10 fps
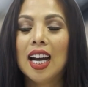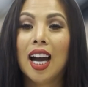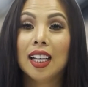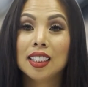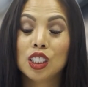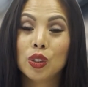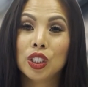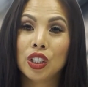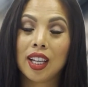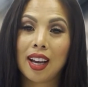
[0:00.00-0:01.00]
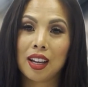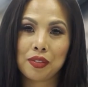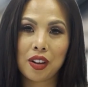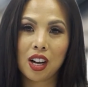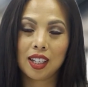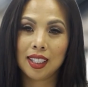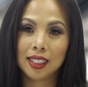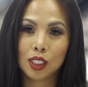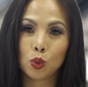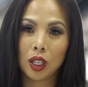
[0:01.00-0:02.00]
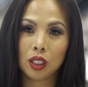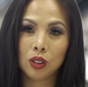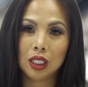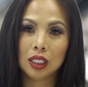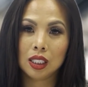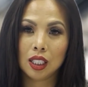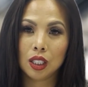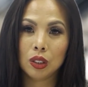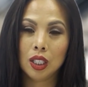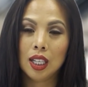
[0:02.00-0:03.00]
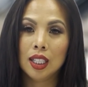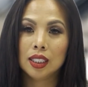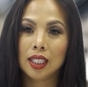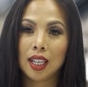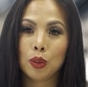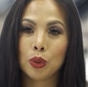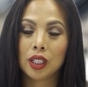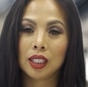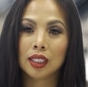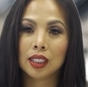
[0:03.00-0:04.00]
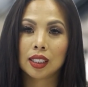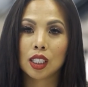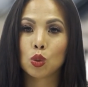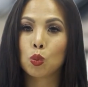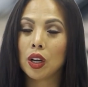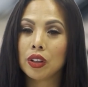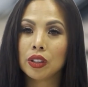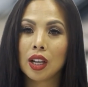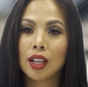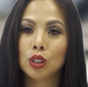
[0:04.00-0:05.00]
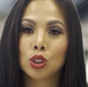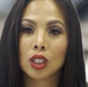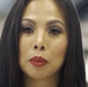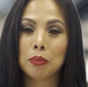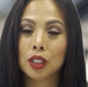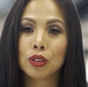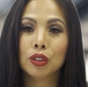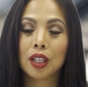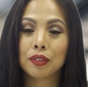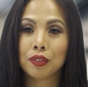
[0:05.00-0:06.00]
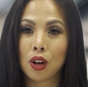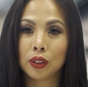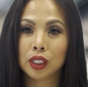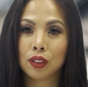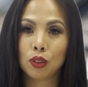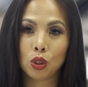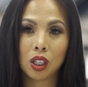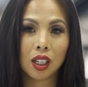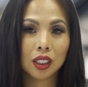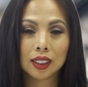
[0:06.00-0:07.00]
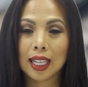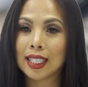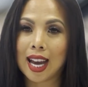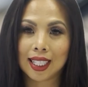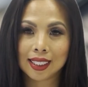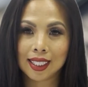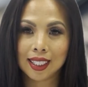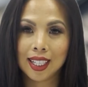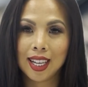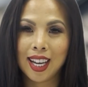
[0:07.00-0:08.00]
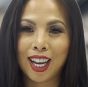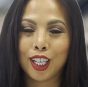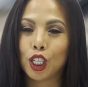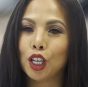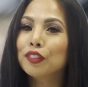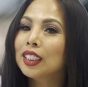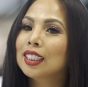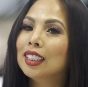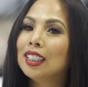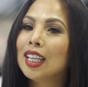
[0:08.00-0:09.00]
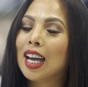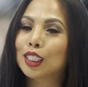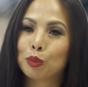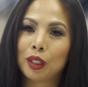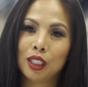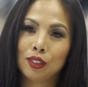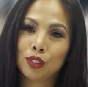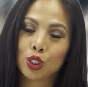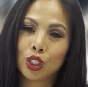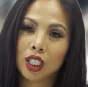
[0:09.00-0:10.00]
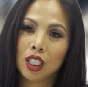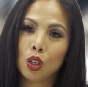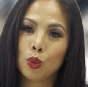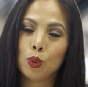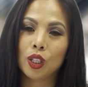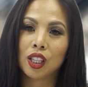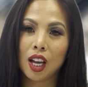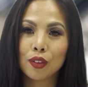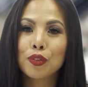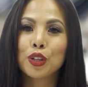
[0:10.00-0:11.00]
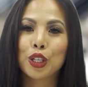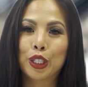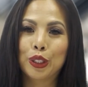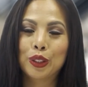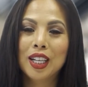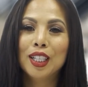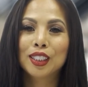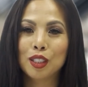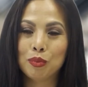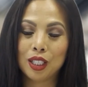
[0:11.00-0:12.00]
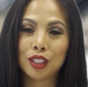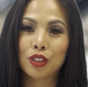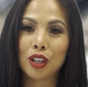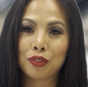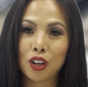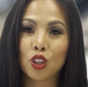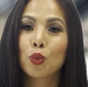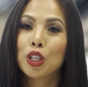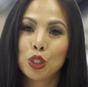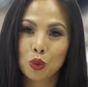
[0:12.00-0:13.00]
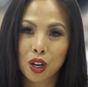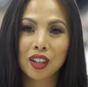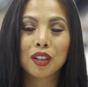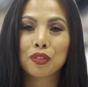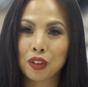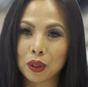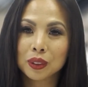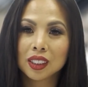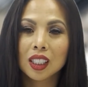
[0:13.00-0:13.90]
Hi, it's injury attorney Ann Phoong, and this is what you need to know. Today, we're going to discuss whether or not you should admit you're at fault if you cause an accident. And obviously, as a plaintiff's attorney, we would love for you to admit you're at fault when you are at fault.